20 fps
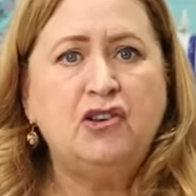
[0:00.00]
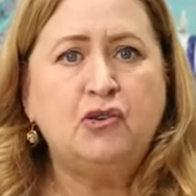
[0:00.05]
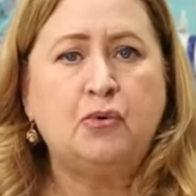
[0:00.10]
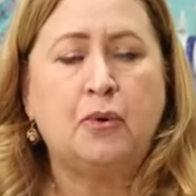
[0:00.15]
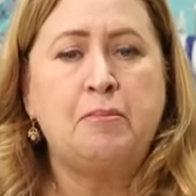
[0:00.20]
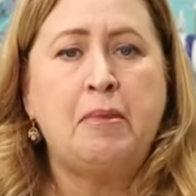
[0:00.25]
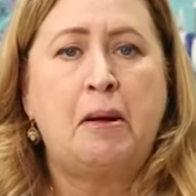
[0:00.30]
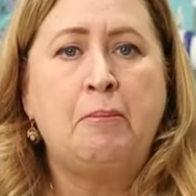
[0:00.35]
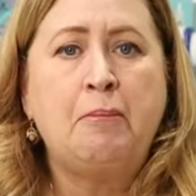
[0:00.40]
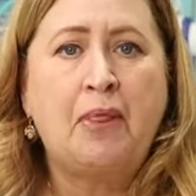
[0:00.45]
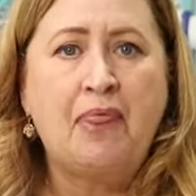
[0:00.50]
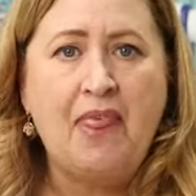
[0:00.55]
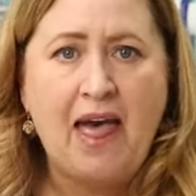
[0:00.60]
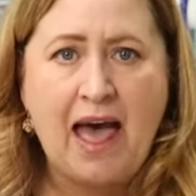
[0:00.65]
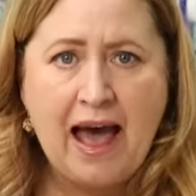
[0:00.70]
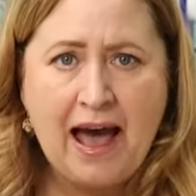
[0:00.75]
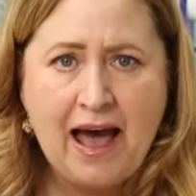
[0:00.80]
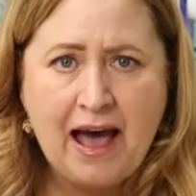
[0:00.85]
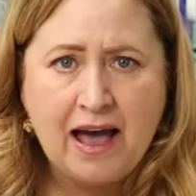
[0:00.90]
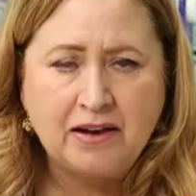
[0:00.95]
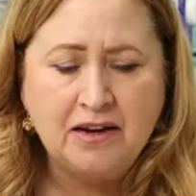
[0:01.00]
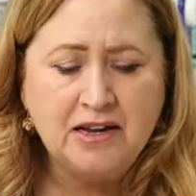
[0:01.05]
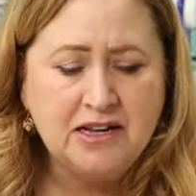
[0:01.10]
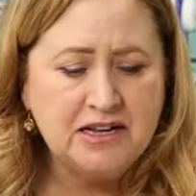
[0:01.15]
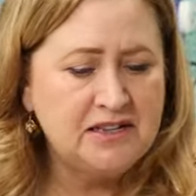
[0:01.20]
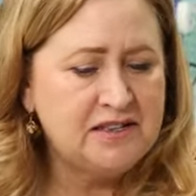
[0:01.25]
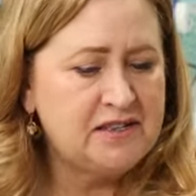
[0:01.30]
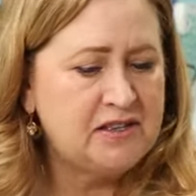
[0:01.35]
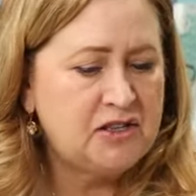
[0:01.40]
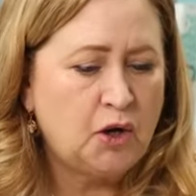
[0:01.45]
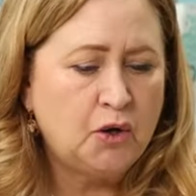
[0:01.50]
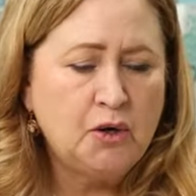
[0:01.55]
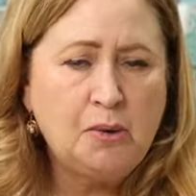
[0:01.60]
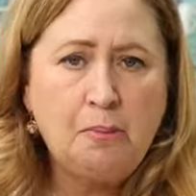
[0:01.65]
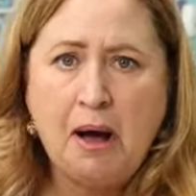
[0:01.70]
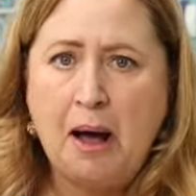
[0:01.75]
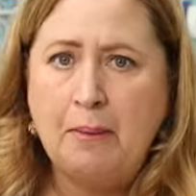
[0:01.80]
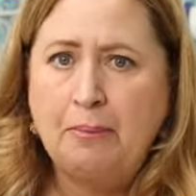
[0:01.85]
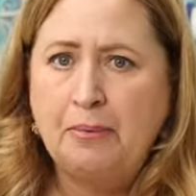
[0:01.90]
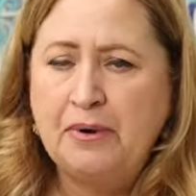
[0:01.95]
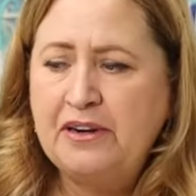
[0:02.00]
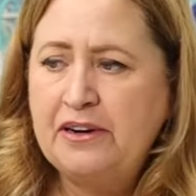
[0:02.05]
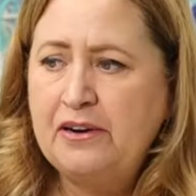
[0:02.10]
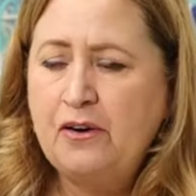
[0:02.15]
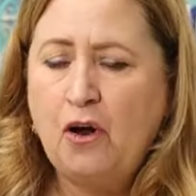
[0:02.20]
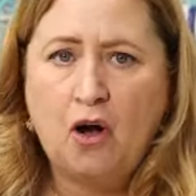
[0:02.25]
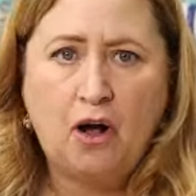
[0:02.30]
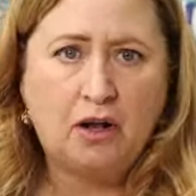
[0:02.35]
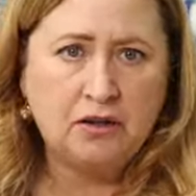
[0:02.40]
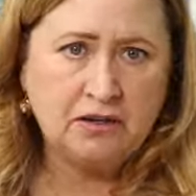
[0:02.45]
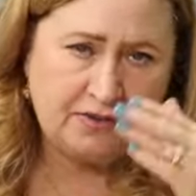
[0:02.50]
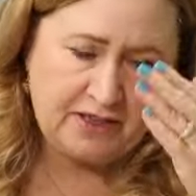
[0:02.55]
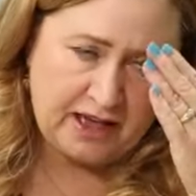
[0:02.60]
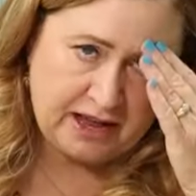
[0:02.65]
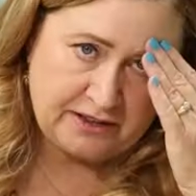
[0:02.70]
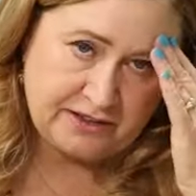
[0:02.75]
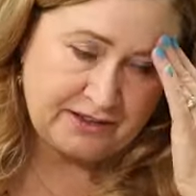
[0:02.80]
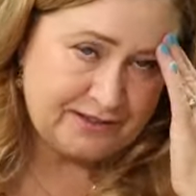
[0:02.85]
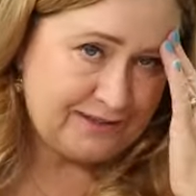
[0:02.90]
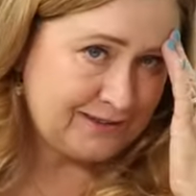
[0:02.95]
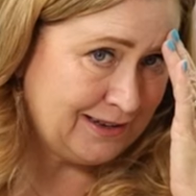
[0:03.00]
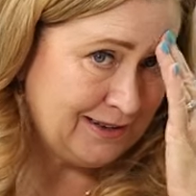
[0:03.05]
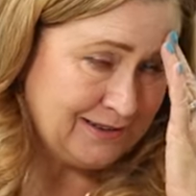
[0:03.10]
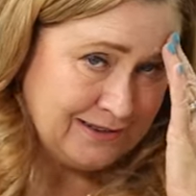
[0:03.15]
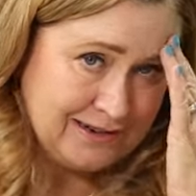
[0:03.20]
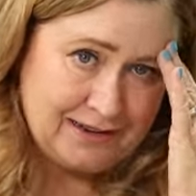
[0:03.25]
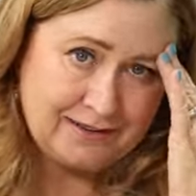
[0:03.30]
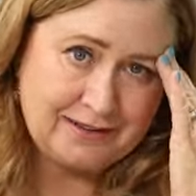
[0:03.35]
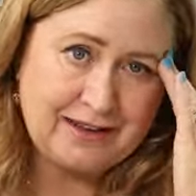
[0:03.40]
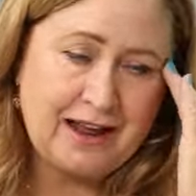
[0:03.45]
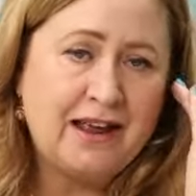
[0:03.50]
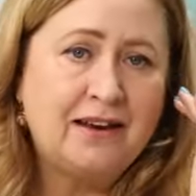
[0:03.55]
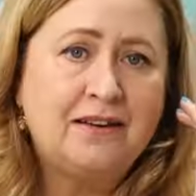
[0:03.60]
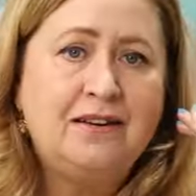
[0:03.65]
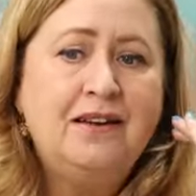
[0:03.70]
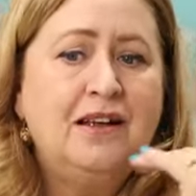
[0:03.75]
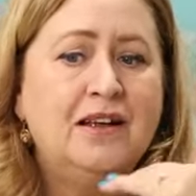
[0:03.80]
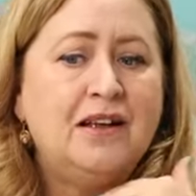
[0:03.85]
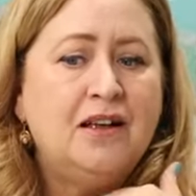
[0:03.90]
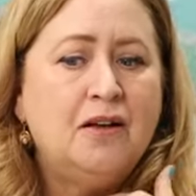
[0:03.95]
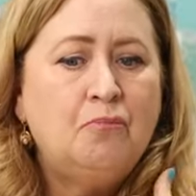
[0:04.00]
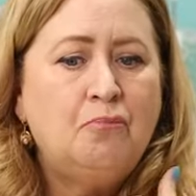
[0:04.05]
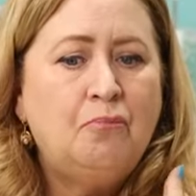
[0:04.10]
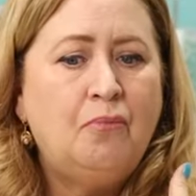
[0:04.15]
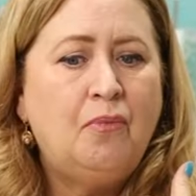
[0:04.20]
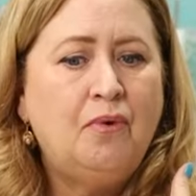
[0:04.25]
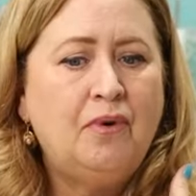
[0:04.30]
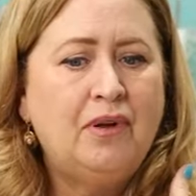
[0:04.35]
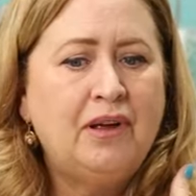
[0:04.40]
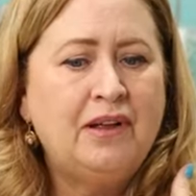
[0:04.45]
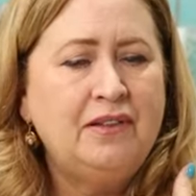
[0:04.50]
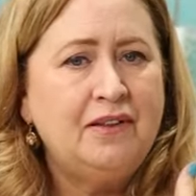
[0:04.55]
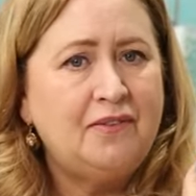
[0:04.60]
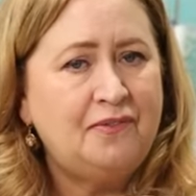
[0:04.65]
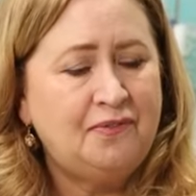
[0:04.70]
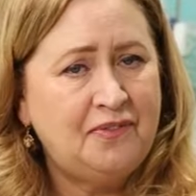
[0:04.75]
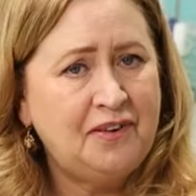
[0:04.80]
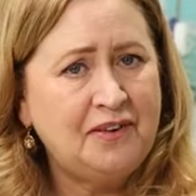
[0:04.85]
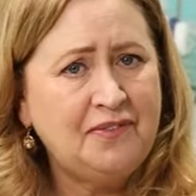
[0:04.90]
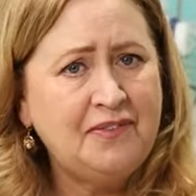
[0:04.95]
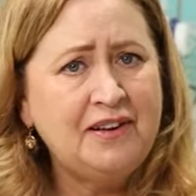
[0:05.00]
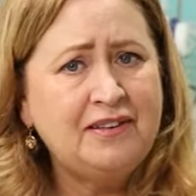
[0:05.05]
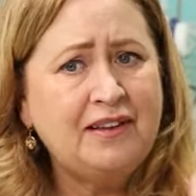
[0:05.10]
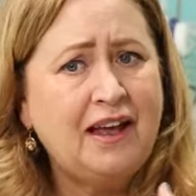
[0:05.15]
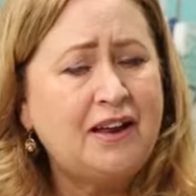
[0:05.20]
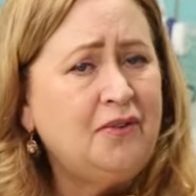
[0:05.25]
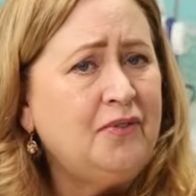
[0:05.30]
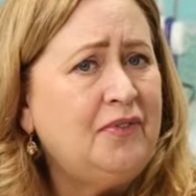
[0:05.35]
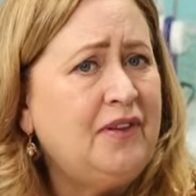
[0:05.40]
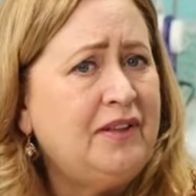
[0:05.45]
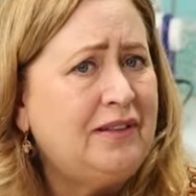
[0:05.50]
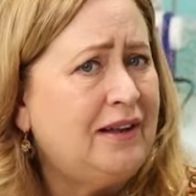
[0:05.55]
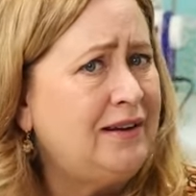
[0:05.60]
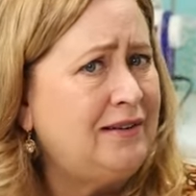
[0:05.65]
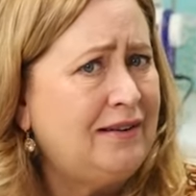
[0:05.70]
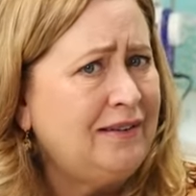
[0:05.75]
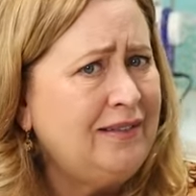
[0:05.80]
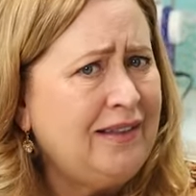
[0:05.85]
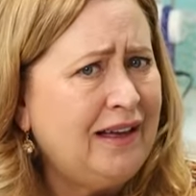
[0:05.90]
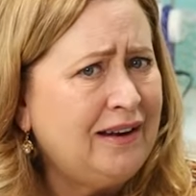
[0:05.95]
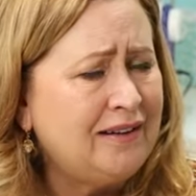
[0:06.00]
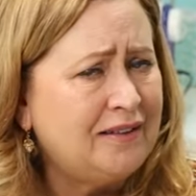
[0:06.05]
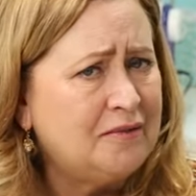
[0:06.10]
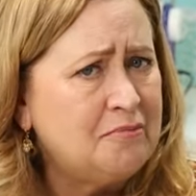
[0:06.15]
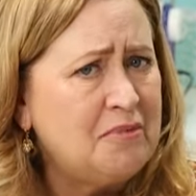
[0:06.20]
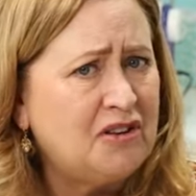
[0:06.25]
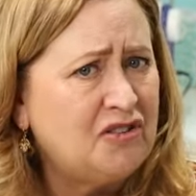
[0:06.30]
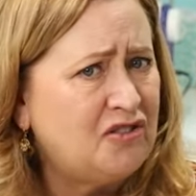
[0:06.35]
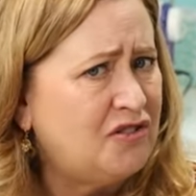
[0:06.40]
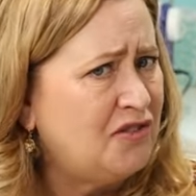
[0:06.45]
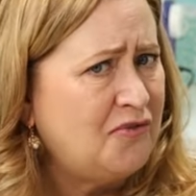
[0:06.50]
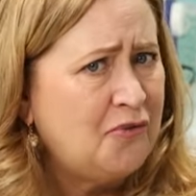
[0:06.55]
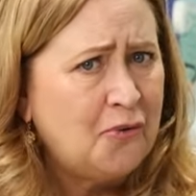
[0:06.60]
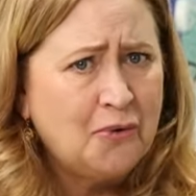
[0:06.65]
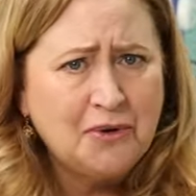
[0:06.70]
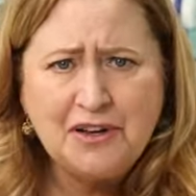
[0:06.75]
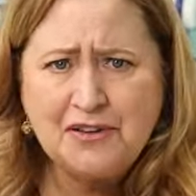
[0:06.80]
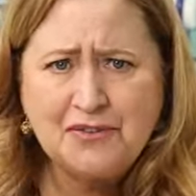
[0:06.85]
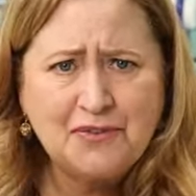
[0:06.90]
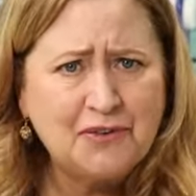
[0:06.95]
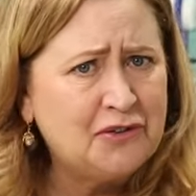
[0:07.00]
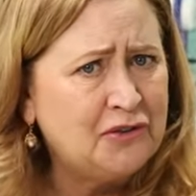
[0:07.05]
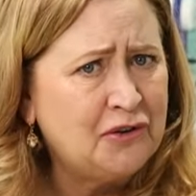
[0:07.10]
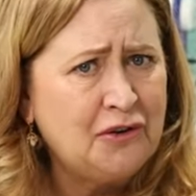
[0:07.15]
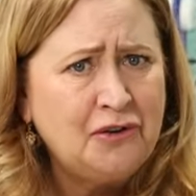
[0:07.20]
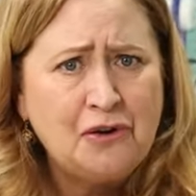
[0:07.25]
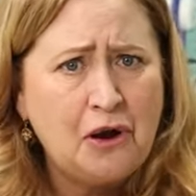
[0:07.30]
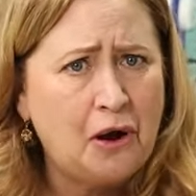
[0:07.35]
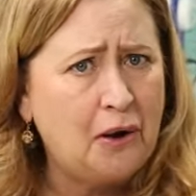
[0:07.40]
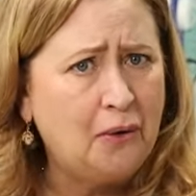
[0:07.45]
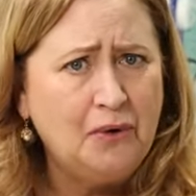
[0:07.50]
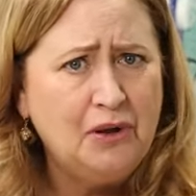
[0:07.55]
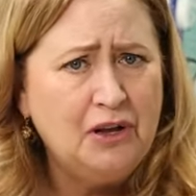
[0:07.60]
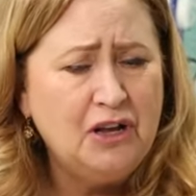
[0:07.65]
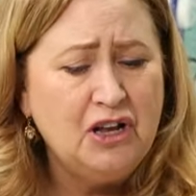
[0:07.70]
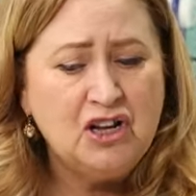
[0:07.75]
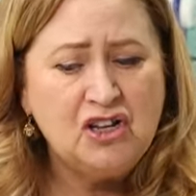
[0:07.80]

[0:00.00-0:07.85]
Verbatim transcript: Do you remember that? Soda pop. We did all of that in the 60s. And in the 50s, I don't think they did that as much. The 40s, for sure, no.